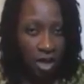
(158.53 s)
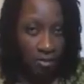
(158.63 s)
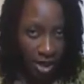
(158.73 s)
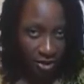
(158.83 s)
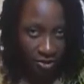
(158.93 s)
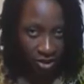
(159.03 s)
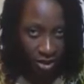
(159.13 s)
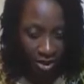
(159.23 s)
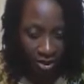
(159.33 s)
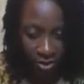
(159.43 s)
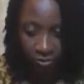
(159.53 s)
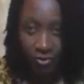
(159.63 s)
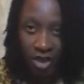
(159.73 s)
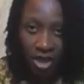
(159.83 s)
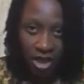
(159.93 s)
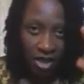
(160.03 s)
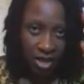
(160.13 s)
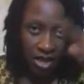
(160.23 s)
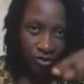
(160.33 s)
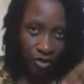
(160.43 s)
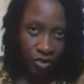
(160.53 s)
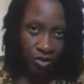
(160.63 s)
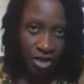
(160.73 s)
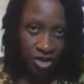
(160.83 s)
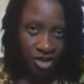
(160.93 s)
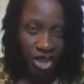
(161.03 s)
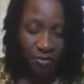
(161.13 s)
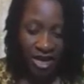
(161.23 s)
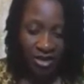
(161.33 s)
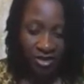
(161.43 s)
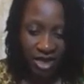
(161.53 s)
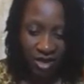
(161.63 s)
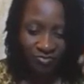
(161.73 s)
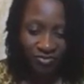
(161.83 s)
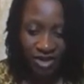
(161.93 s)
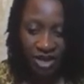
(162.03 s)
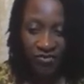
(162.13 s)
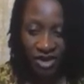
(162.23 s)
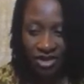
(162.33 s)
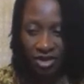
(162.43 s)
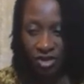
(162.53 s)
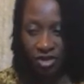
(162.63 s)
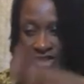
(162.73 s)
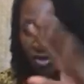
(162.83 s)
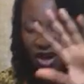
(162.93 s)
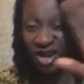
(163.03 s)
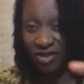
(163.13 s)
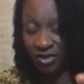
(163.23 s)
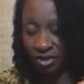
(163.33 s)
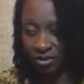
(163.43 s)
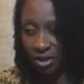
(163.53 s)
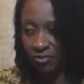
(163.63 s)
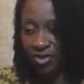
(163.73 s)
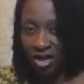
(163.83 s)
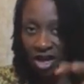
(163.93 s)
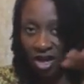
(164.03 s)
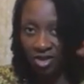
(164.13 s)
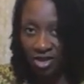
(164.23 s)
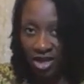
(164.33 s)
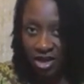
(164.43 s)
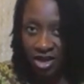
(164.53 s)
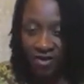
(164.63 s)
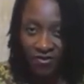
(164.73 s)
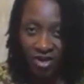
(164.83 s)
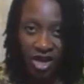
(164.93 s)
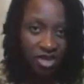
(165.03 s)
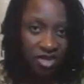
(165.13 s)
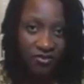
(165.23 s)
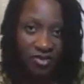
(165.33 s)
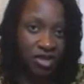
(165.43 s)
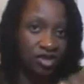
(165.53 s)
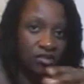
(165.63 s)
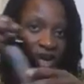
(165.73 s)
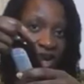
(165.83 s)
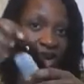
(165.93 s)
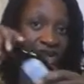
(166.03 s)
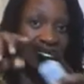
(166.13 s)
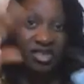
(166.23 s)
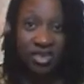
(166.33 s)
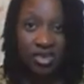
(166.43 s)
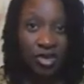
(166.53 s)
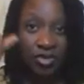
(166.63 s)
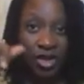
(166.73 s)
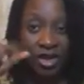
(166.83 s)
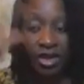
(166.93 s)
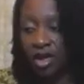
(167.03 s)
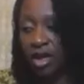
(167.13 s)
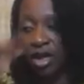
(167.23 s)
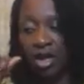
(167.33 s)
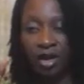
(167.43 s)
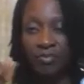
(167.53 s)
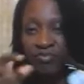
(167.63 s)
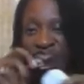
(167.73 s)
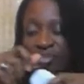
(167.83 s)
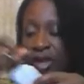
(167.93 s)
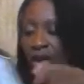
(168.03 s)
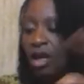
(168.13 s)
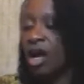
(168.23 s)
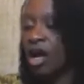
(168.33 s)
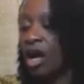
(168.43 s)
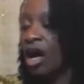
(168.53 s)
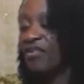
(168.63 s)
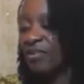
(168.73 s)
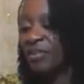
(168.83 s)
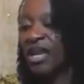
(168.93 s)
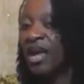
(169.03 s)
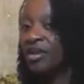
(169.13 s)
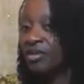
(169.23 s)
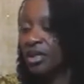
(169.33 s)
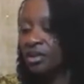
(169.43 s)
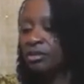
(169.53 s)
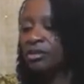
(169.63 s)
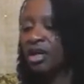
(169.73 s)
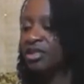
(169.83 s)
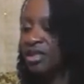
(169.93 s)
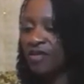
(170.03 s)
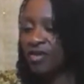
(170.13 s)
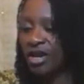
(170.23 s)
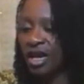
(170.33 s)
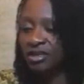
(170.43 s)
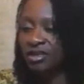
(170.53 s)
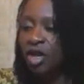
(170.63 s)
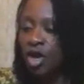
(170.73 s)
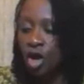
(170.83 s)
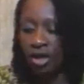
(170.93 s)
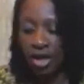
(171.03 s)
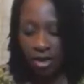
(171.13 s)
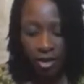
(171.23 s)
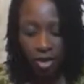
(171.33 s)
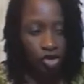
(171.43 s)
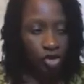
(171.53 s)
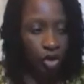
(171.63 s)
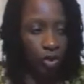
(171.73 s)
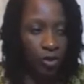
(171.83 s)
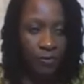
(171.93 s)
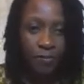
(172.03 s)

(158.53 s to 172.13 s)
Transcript: I might use it, I might not. Next recording, check my hands out, see if I did use it. I never do it. And the day after, I just have to say to my clients, sorry, I've been hennaing. I just have red hands. Okay, so